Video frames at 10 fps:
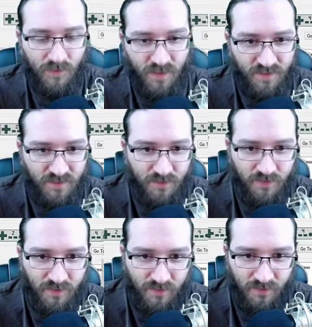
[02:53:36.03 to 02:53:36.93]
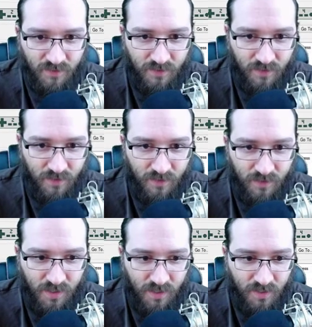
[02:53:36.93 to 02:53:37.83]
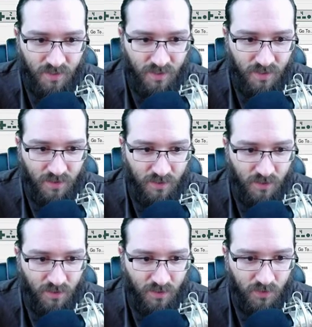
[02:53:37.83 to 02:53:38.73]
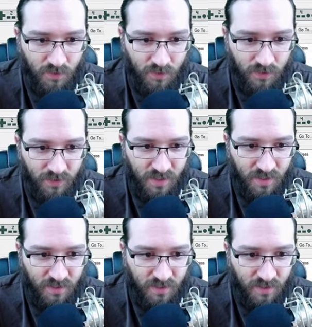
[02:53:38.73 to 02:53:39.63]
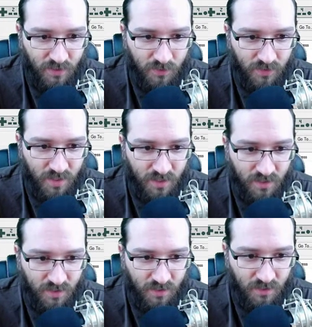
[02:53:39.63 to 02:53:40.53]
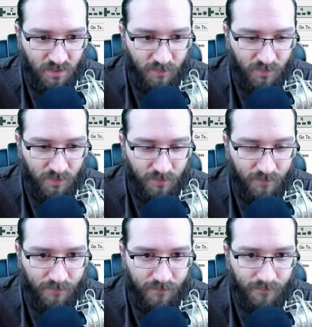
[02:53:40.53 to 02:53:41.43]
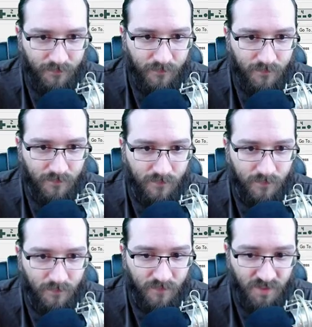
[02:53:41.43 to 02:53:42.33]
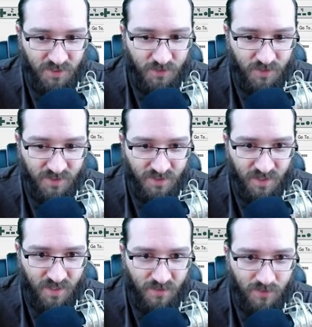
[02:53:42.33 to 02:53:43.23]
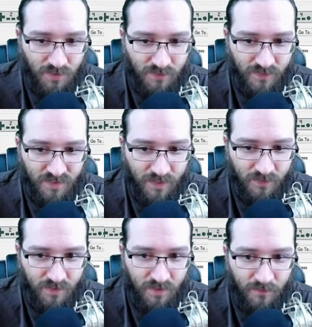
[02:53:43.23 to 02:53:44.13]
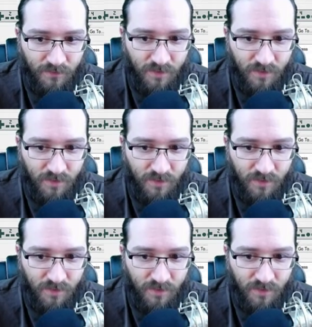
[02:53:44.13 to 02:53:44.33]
I actually don't need that guy, or that guy, or that guy in there anymore. I do want this guy. Well, not that one there.